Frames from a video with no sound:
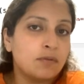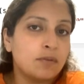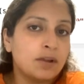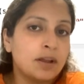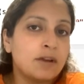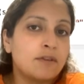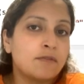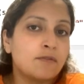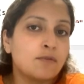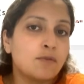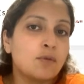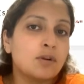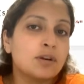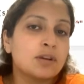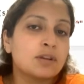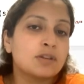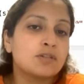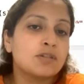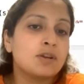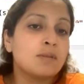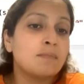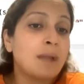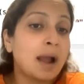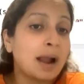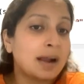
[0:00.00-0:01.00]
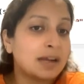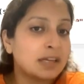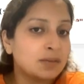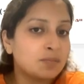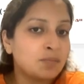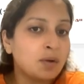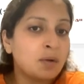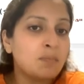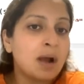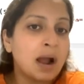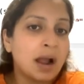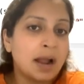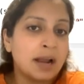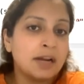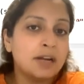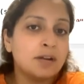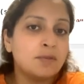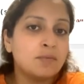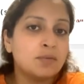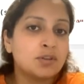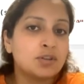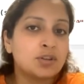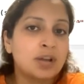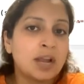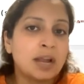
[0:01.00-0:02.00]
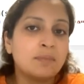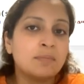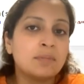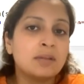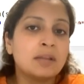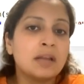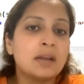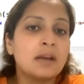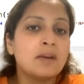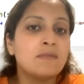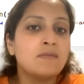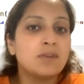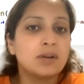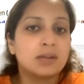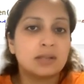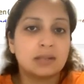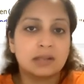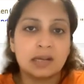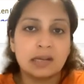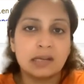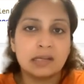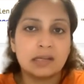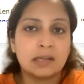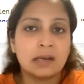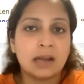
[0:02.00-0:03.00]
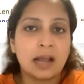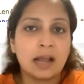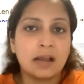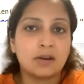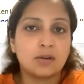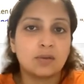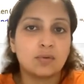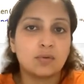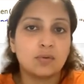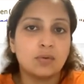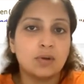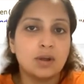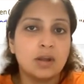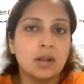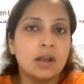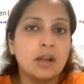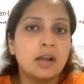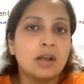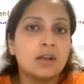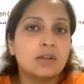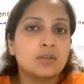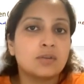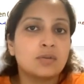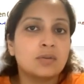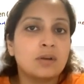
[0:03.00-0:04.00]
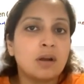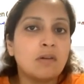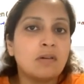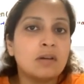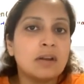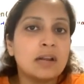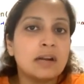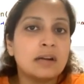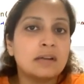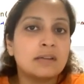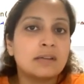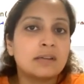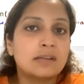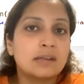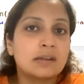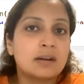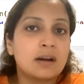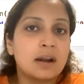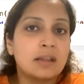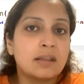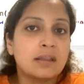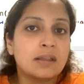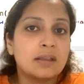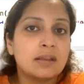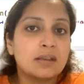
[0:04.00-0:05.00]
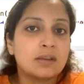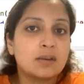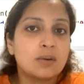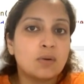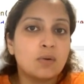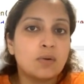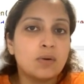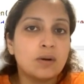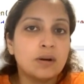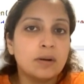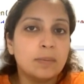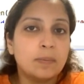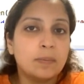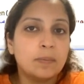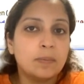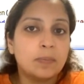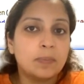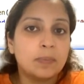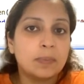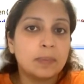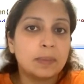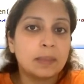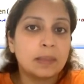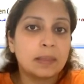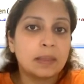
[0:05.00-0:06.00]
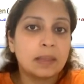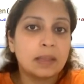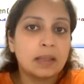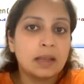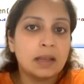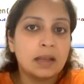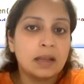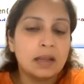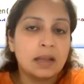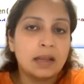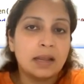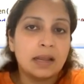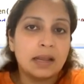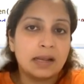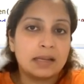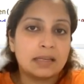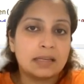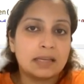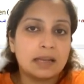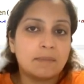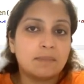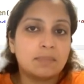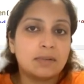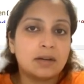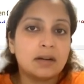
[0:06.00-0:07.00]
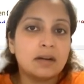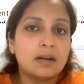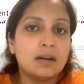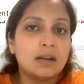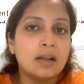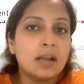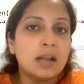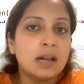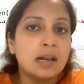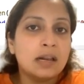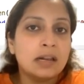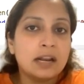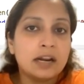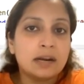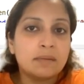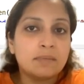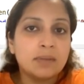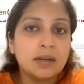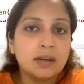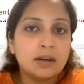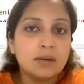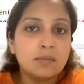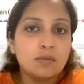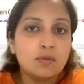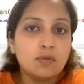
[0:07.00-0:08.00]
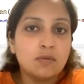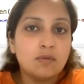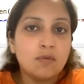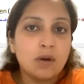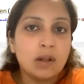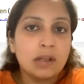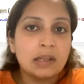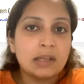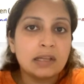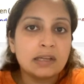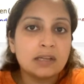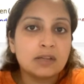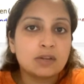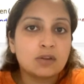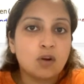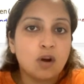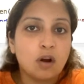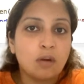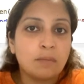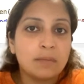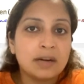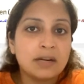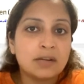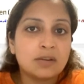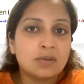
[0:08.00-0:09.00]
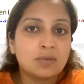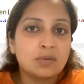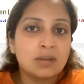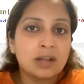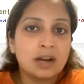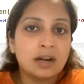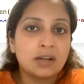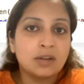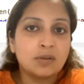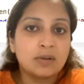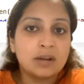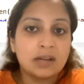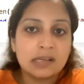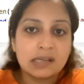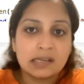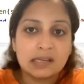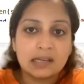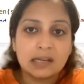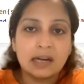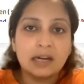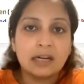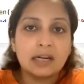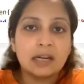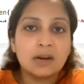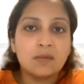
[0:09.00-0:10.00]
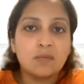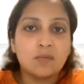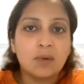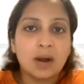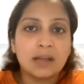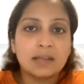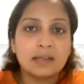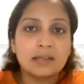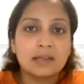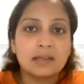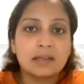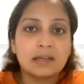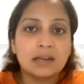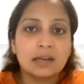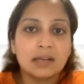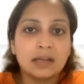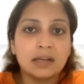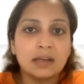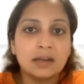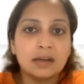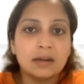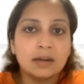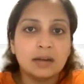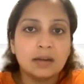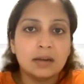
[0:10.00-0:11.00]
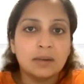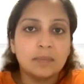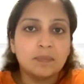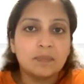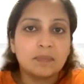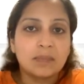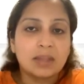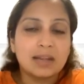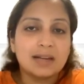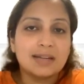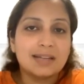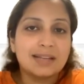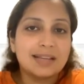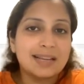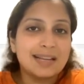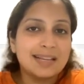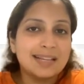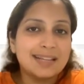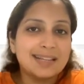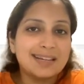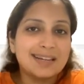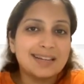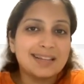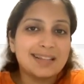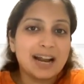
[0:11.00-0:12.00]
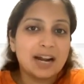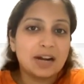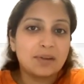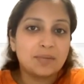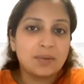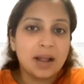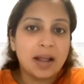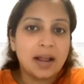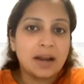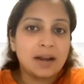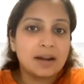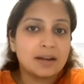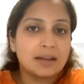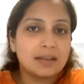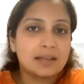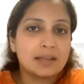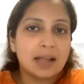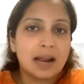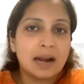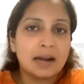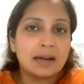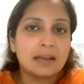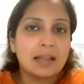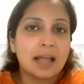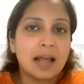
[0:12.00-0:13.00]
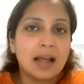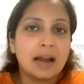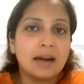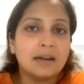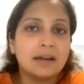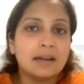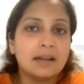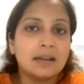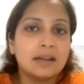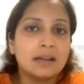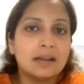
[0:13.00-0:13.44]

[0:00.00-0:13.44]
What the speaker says: where 4 is your maximum height, which can be there in worst case scenario. So now let's run this code. Accepted. Let me remove all these comments so that you can see it in one screen. It's easier that way, I understand that.